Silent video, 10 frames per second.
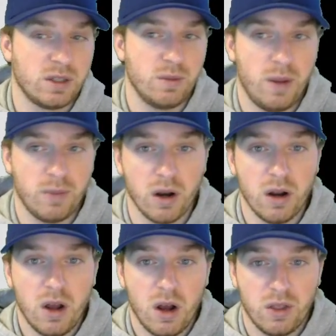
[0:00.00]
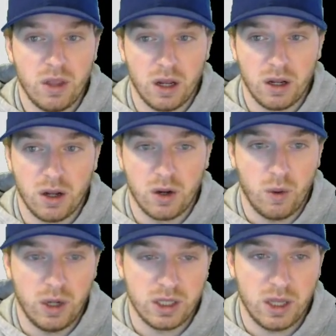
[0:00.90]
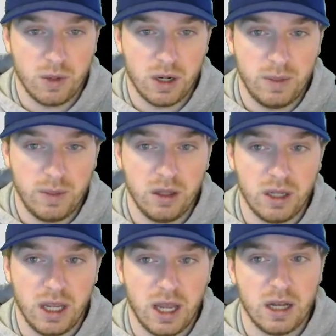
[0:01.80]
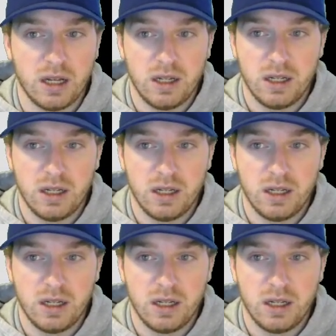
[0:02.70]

So remember, the equation that we're going to be looking at